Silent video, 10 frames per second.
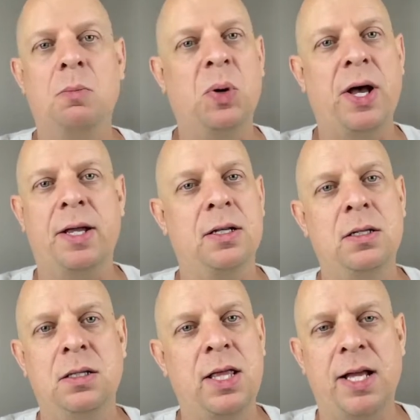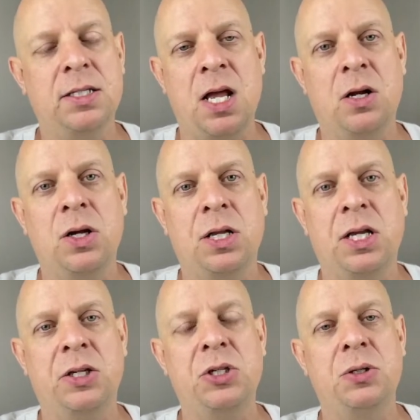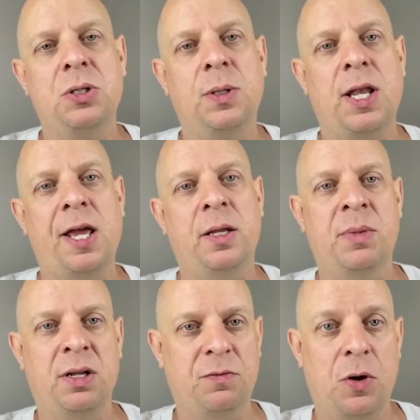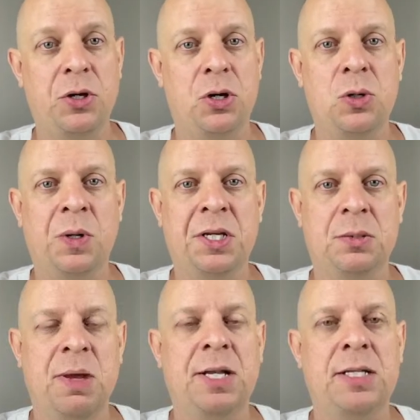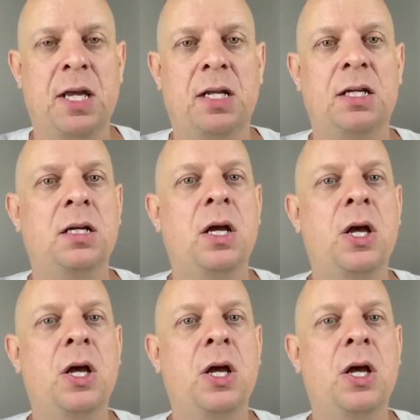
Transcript: But that's not going to get you to enlightenment if all you're doing is meditating.